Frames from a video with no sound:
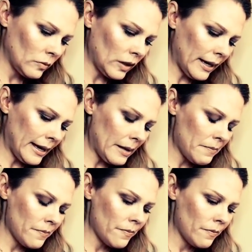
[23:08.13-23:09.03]
Okay,
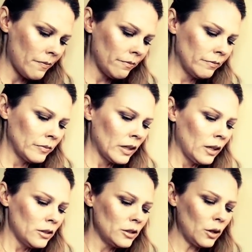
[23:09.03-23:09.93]

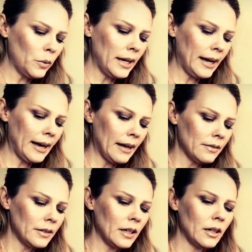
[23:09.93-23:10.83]
so we
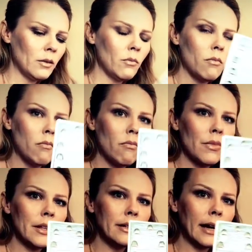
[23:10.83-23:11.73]
have
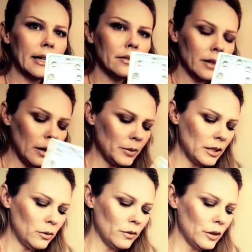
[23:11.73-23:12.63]
the Nine of
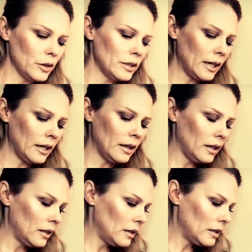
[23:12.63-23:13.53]
Cups in reverse and
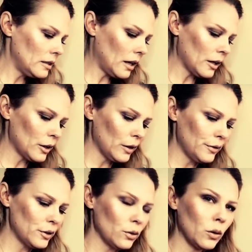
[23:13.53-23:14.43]
the Daughter
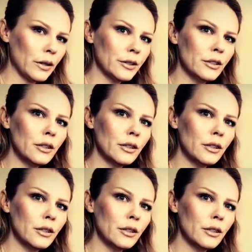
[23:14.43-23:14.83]
of Swords.